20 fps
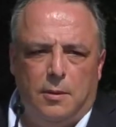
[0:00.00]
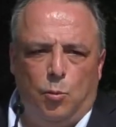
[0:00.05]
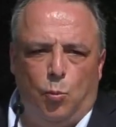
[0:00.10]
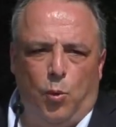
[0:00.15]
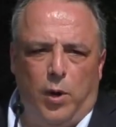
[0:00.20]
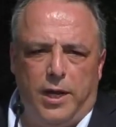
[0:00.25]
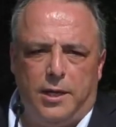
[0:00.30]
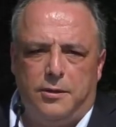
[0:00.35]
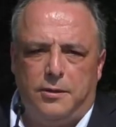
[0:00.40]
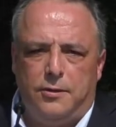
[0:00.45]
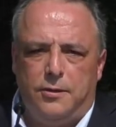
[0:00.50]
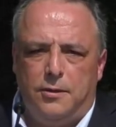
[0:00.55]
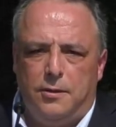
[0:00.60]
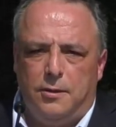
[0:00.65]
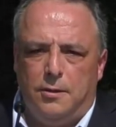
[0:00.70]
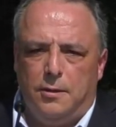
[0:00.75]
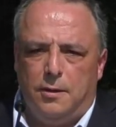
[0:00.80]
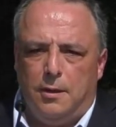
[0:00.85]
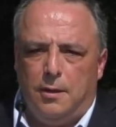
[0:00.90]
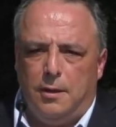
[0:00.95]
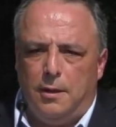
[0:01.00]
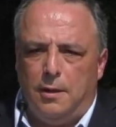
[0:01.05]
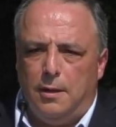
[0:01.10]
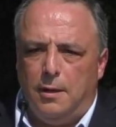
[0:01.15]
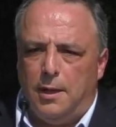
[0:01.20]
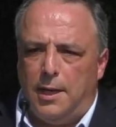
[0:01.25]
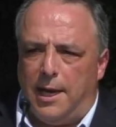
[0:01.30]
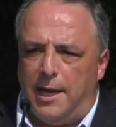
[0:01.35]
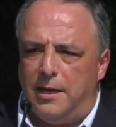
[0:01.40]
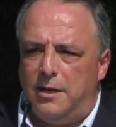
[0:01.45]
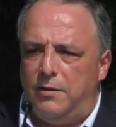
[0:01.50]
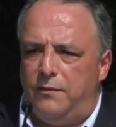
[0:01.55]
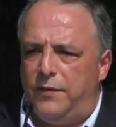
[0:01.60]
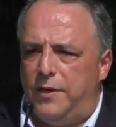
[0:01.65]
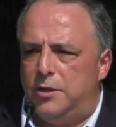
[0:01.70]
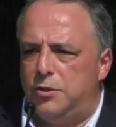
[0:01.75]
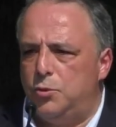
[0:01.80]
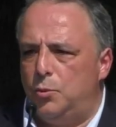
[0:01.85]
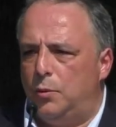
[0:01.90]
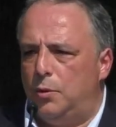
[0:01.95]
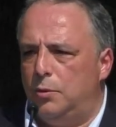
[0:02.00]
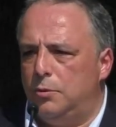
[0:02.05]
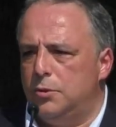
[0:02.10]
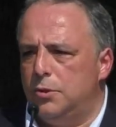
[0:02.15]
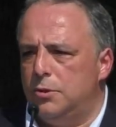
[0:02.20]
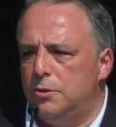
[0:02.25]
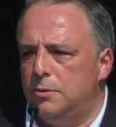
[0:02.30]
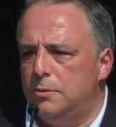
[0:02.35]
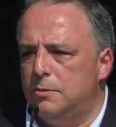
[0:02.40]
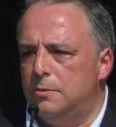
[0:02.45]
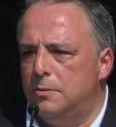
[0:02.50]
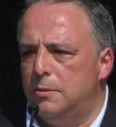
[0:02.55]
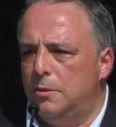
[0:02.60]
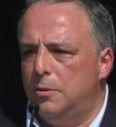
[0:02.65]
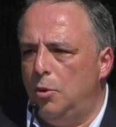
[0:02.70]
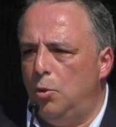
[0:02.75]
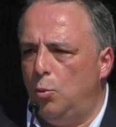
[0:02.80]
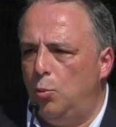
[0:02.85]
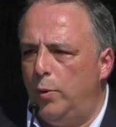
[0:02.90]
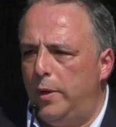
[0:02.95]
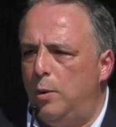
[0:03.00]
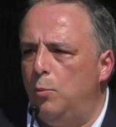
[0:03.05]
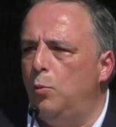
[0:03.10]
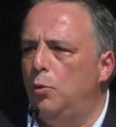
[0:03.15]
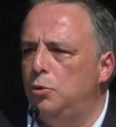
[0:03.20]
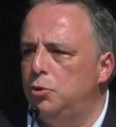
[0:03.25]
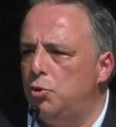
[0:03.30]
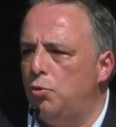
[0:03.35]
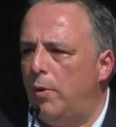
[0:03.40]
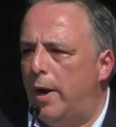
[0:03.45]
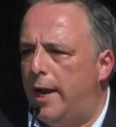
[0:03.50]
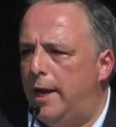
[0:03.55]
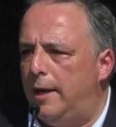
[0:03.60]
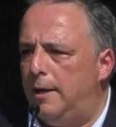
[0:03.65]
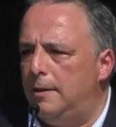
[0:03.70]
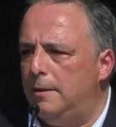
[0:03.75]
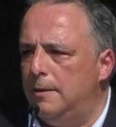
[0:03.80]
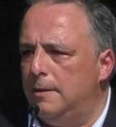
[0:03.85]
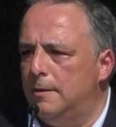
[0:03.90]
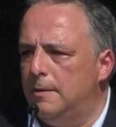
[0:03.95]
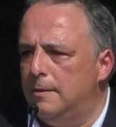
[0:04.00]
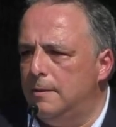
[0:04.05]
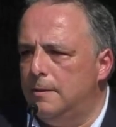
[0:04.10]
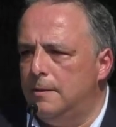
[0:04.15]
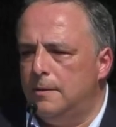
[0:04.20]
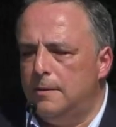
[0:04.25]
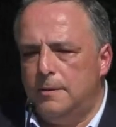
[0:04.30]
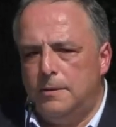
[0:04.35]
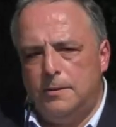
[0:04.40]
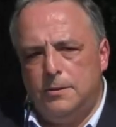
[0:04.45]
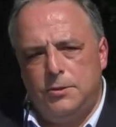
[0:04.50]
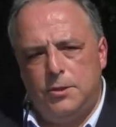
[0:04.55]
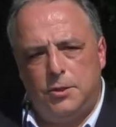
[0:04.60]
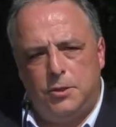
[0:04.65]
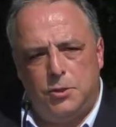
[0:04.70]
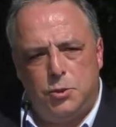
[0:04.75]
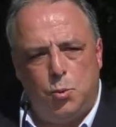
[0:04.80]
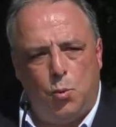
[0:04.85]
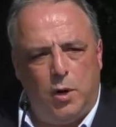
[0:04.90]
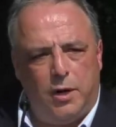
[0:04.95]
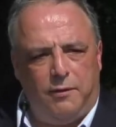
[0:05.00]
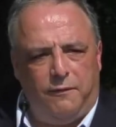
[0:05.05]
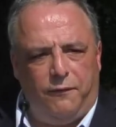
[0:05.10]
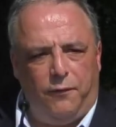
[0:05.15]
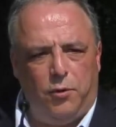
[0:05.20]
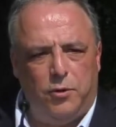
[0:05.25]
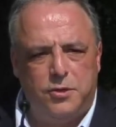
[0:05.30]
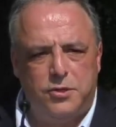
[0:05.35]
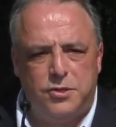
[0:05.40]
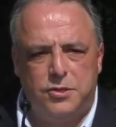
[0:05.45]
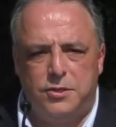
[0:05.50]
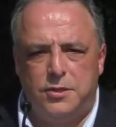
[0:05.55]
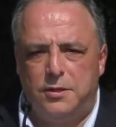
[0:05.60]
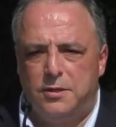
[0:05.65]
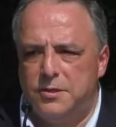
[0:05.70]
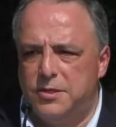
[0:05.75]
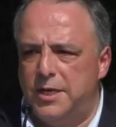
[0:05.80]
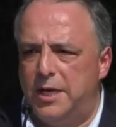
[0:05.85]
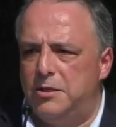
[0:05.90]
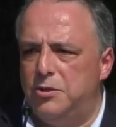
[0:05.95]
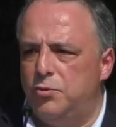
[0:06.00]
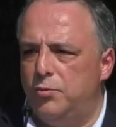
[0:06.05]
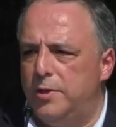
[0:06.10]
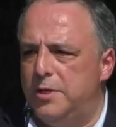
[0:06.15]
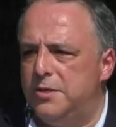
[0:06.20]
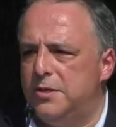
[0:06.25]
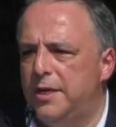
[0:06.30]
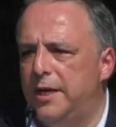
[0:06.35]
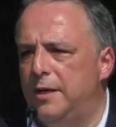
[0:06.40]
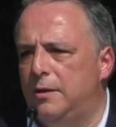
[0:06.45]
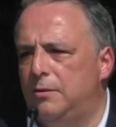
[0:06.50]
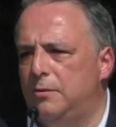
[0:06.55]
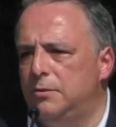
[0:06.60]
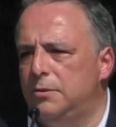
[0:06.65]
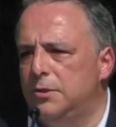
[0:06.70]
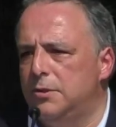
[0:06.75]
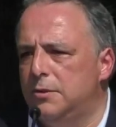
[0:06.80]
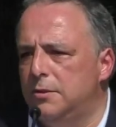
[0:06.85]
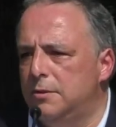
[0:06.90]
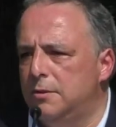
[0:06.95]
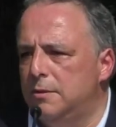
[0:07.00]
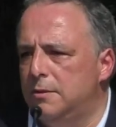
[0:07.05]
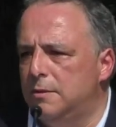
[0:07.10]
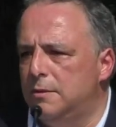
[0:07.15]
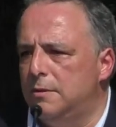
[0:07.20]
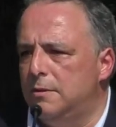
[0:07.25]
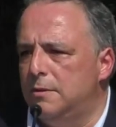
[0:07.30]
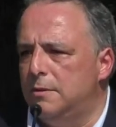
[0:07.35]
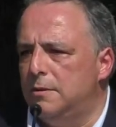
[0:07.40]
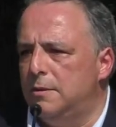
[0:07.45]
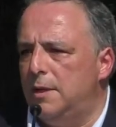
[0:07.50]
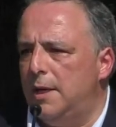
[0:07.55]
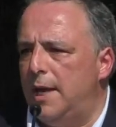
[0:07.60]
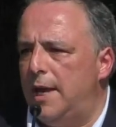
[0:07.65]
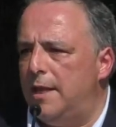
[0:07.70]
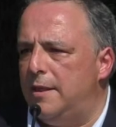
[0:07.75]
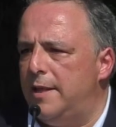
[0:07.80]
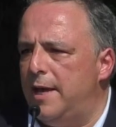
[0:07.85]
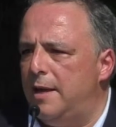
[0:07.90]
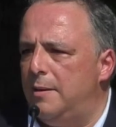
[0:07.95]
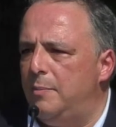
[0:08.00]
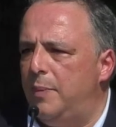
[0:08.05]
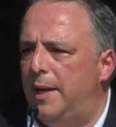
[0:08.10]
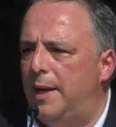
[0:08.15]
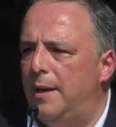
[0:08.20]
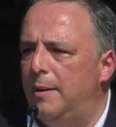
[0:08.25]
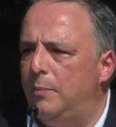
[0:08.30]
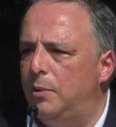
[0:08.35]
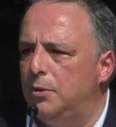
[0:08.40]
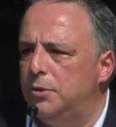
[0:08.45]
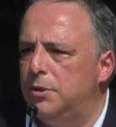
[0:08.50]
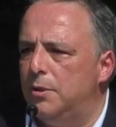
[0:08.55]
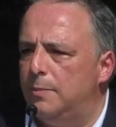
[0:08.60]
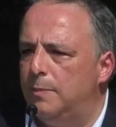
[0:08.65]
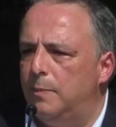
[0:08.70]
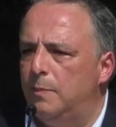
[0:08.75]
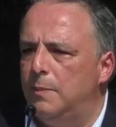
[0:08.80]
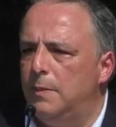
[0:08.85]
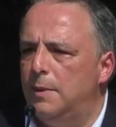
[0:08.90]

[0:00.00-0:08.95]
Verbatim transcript: with individuals who we will train to the 21st century skills and then be able to